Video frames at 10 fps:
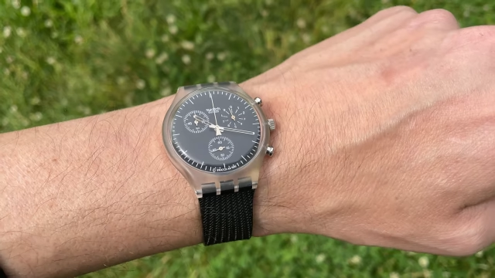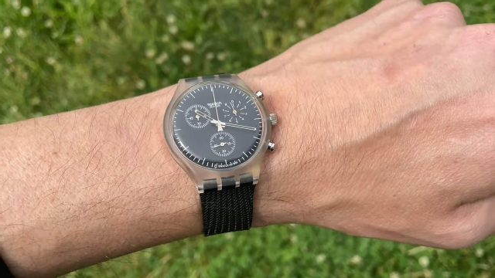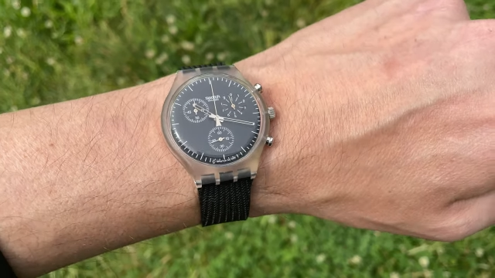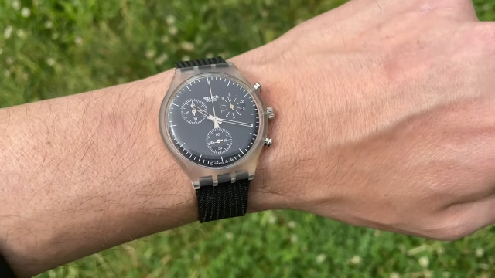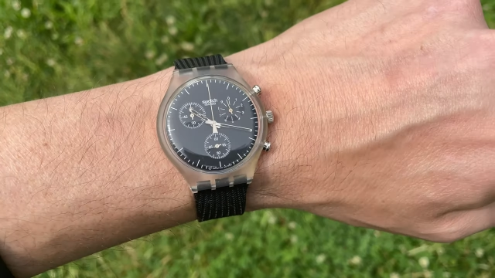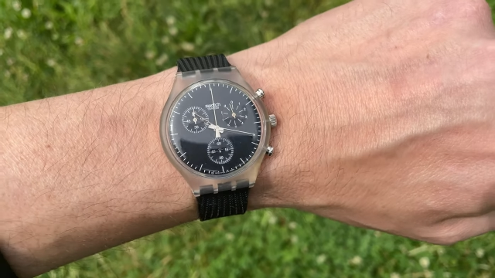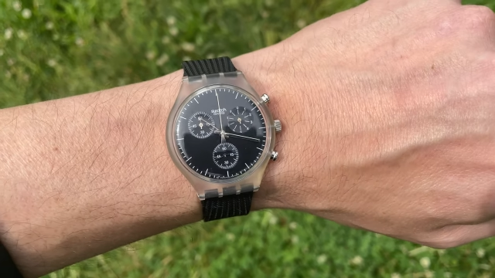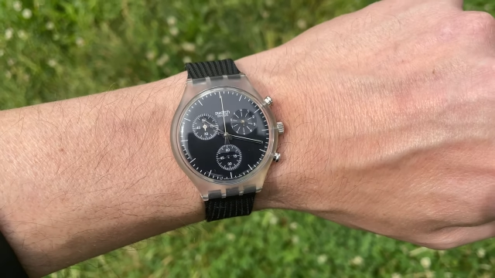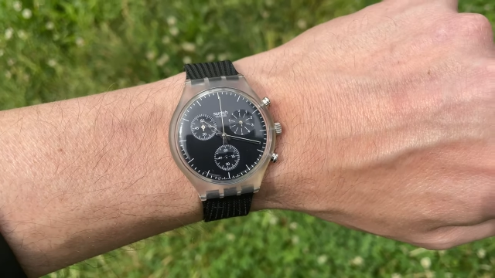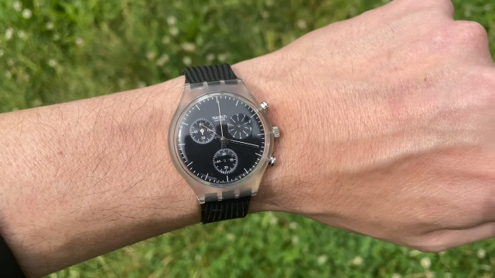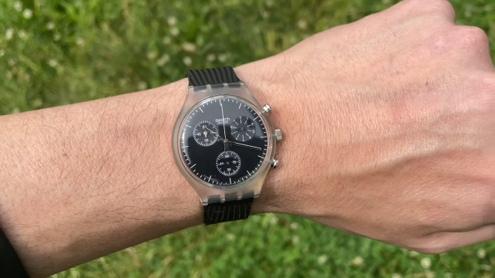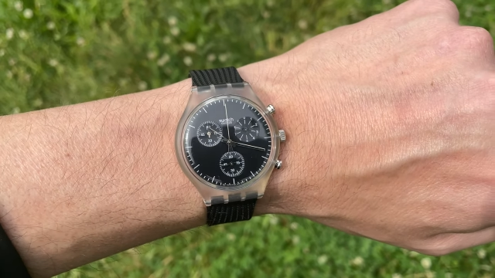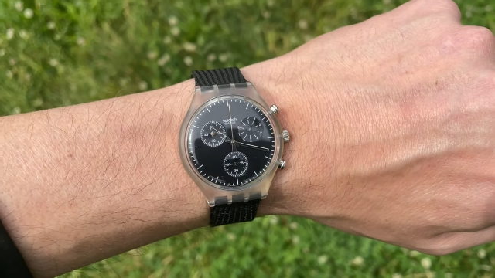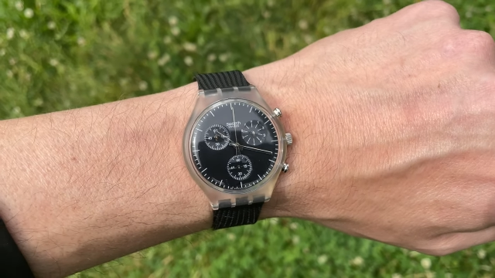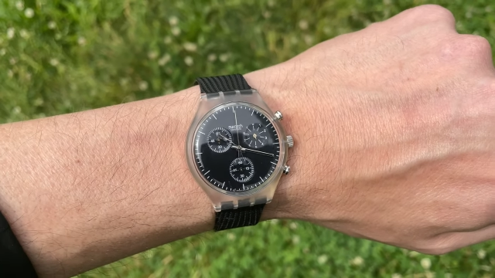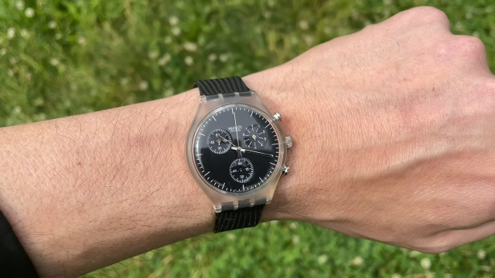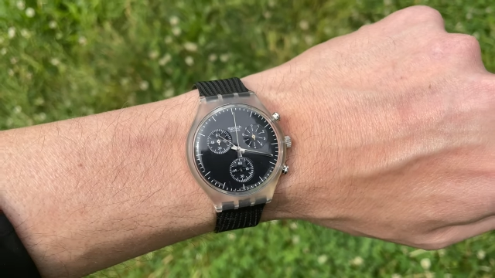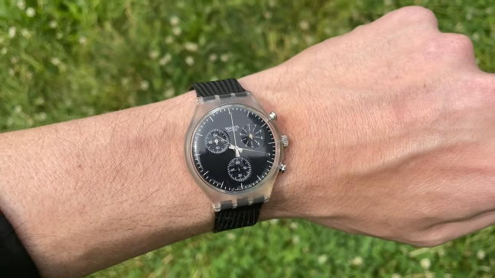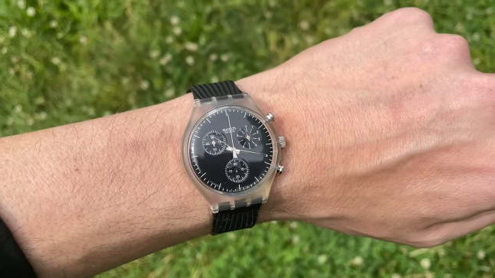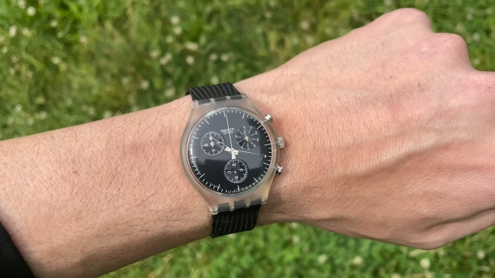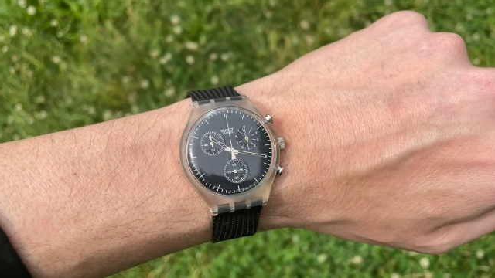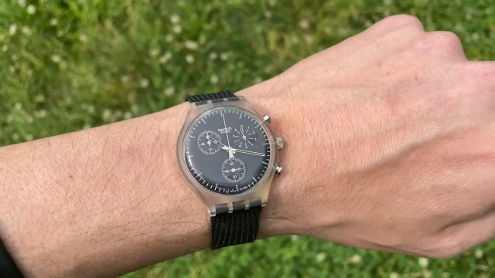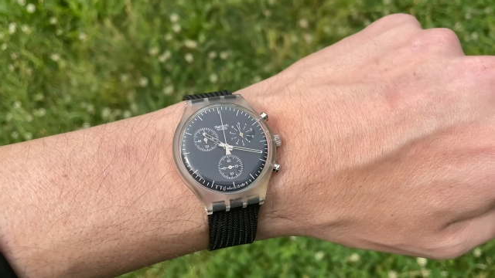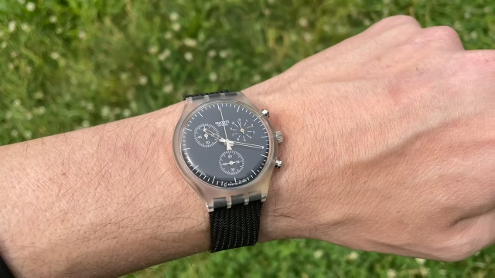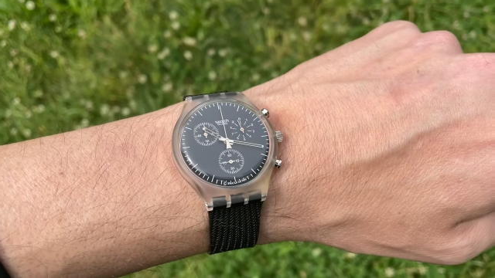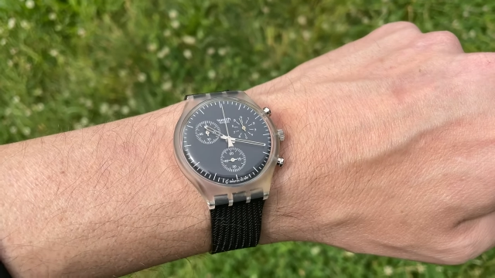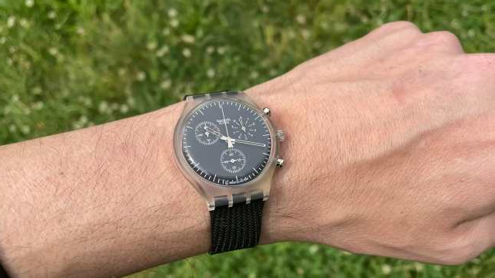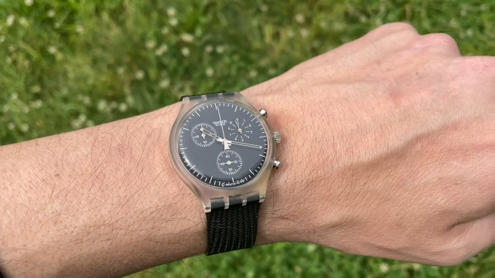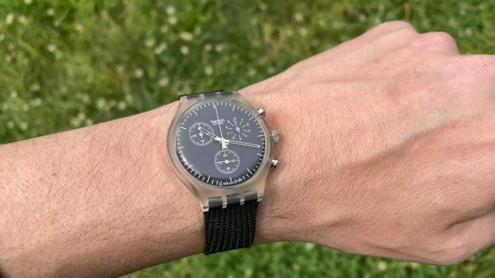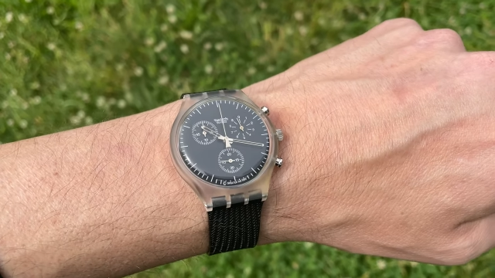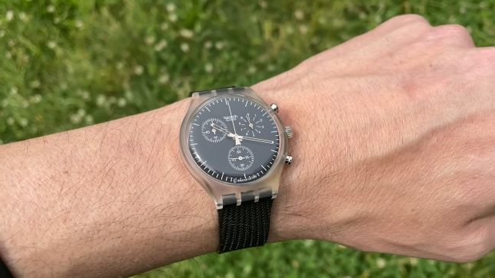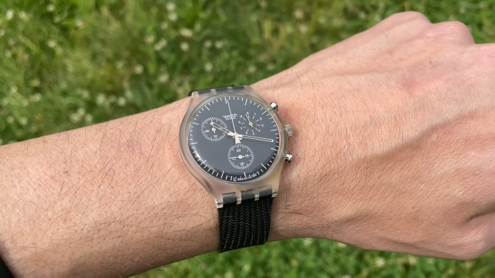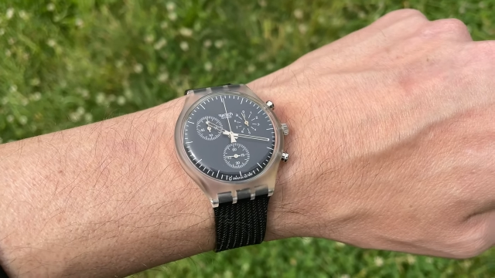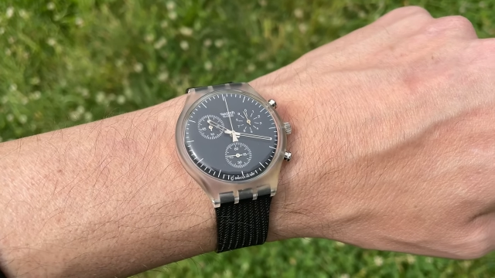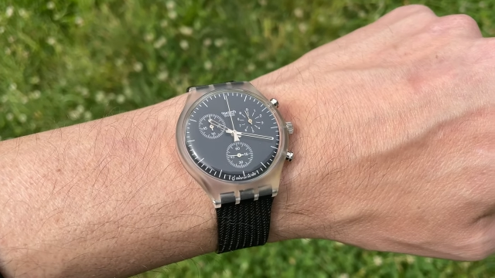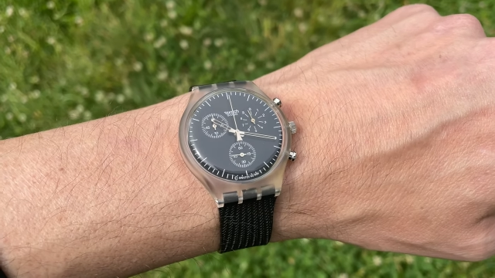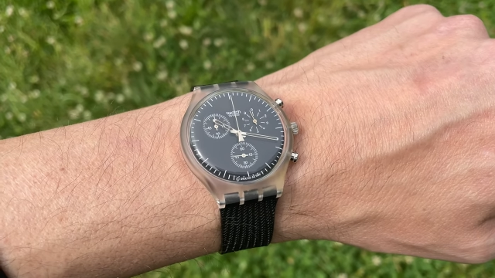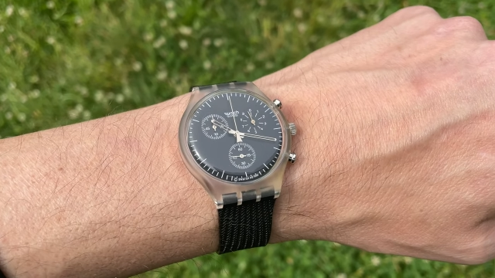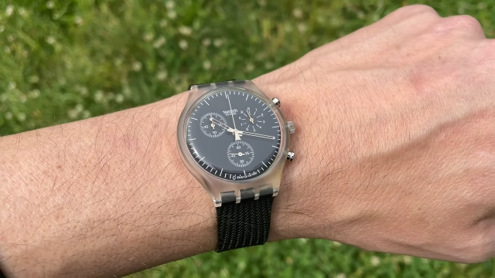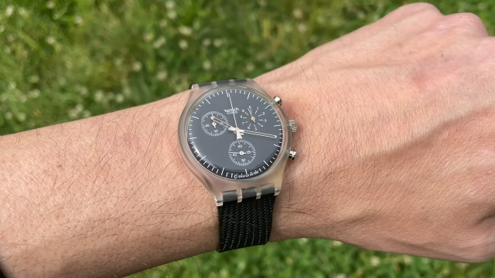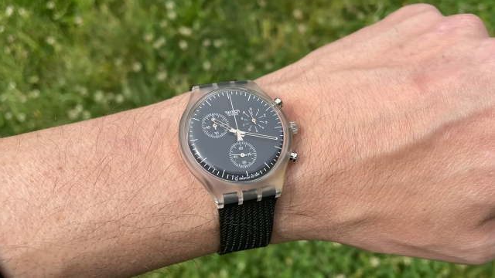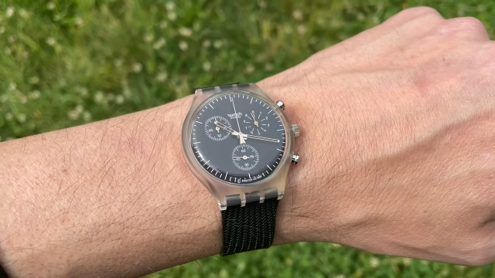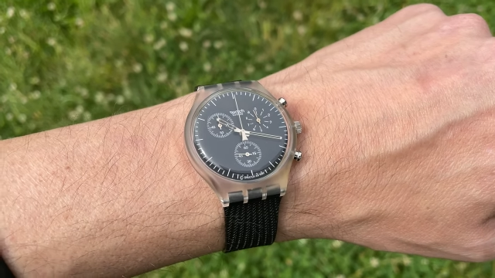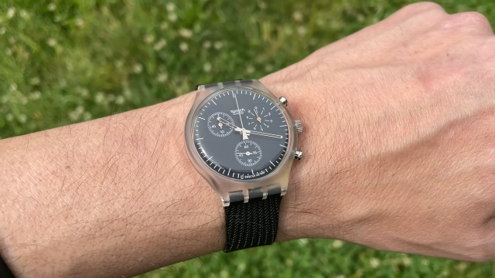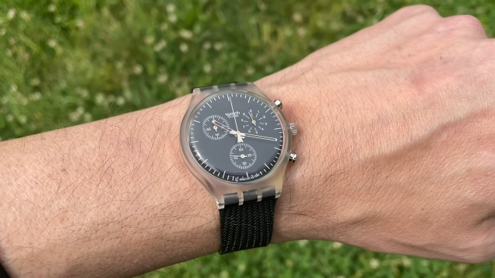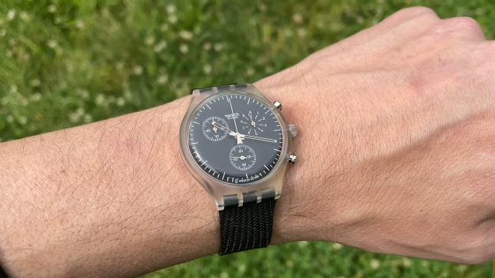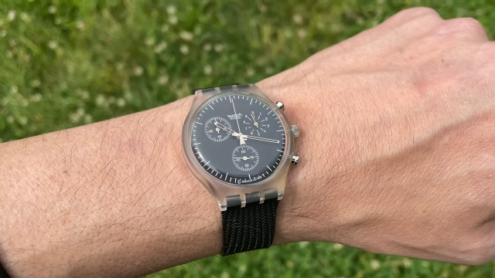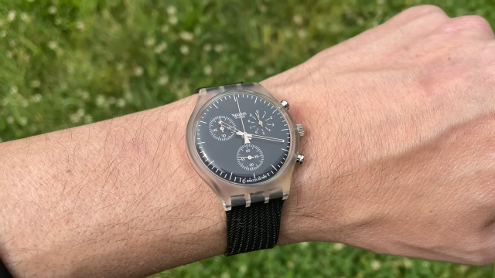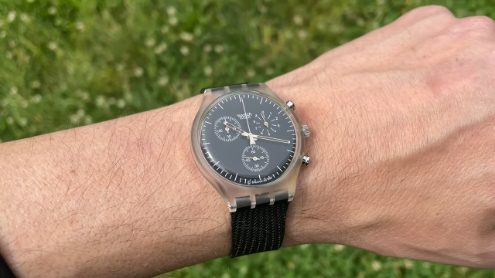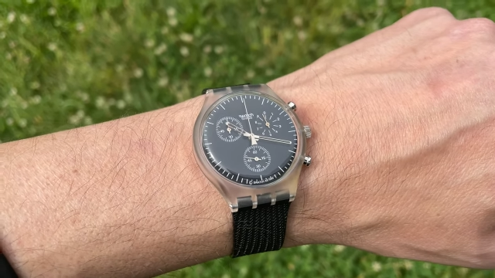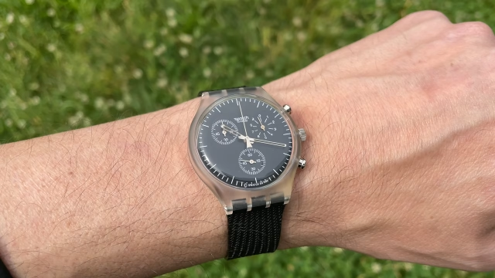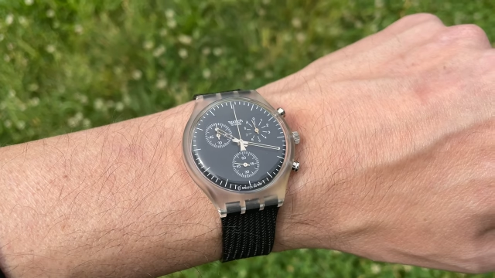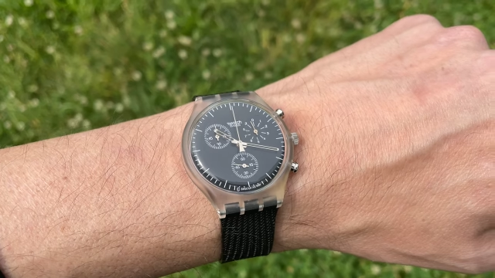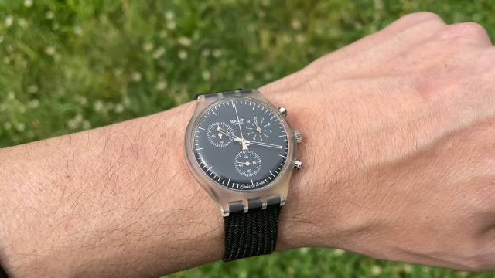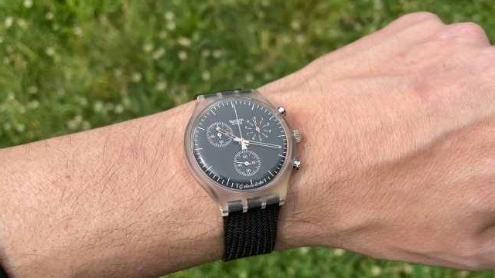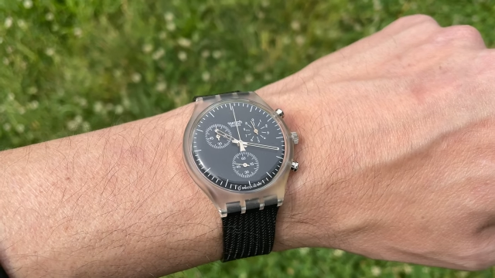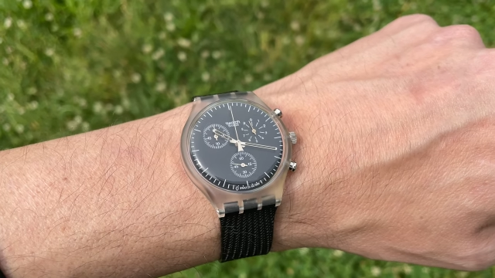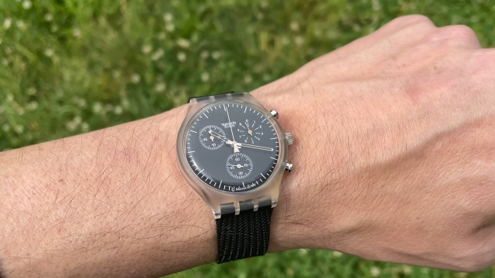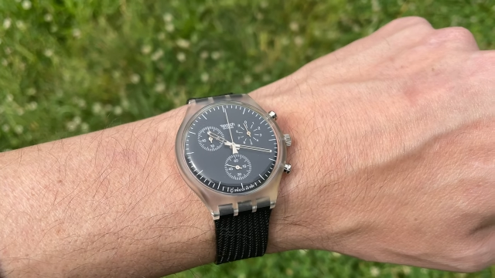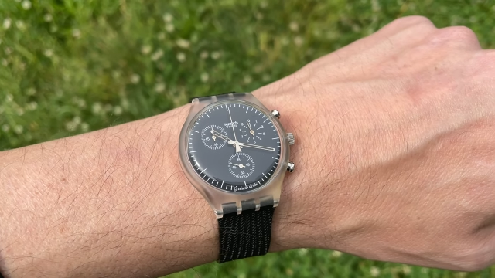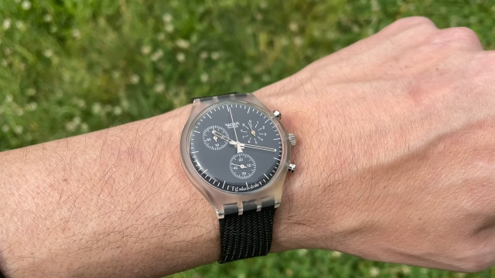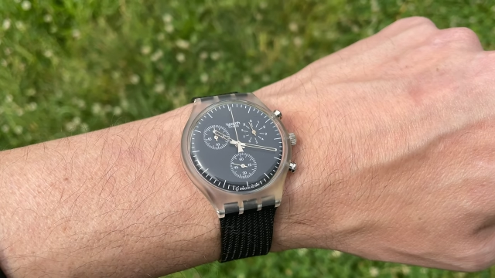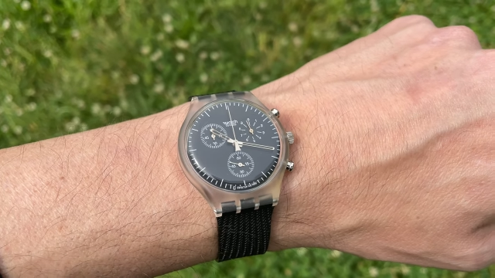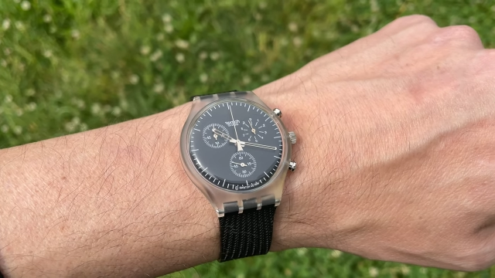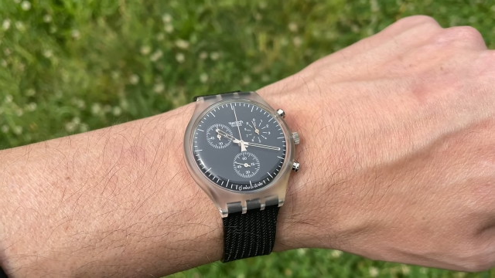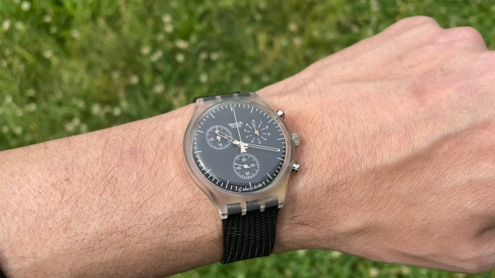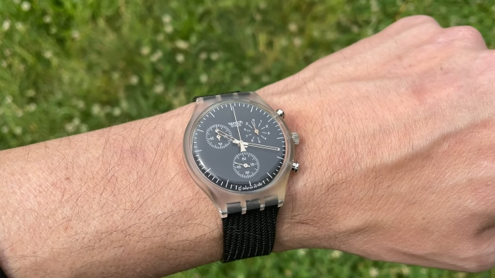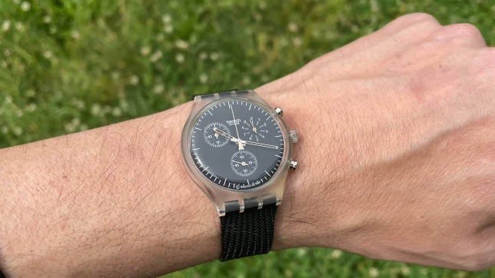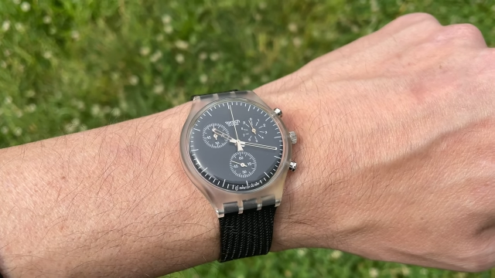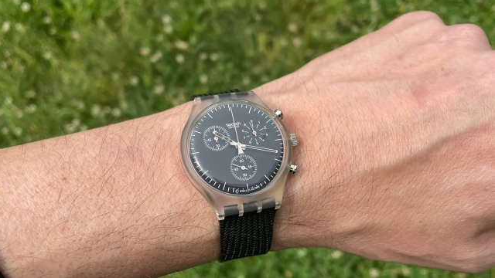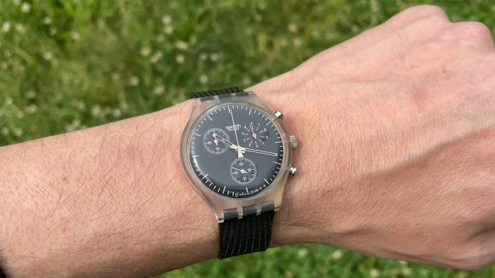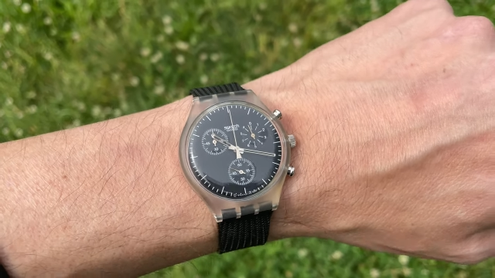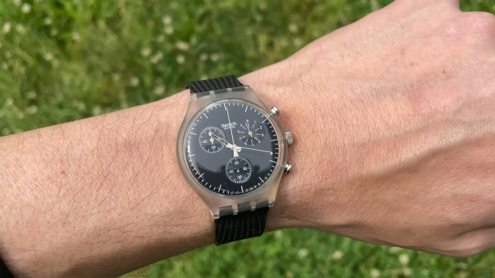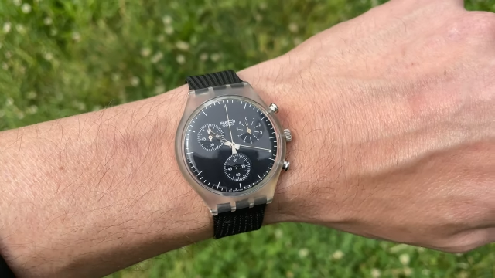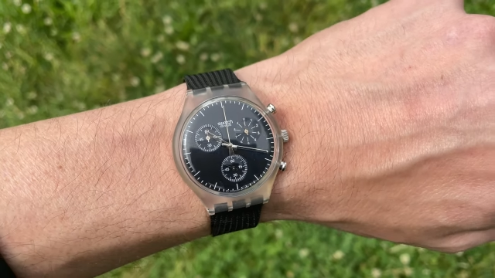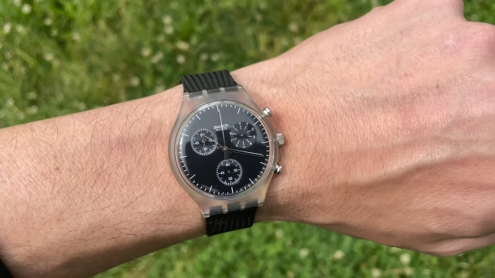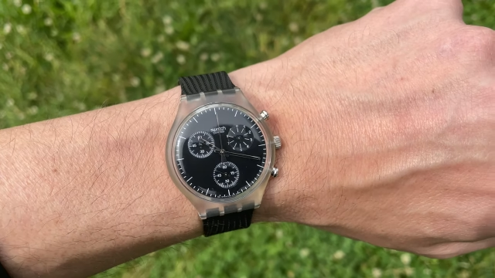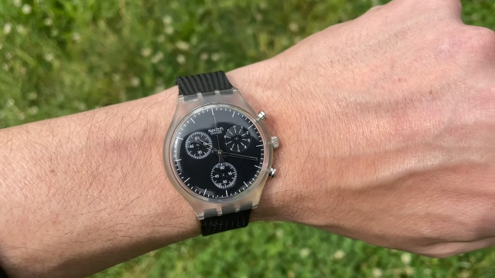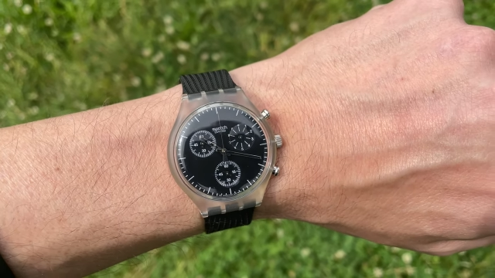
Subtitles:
[unreadable: no face in view]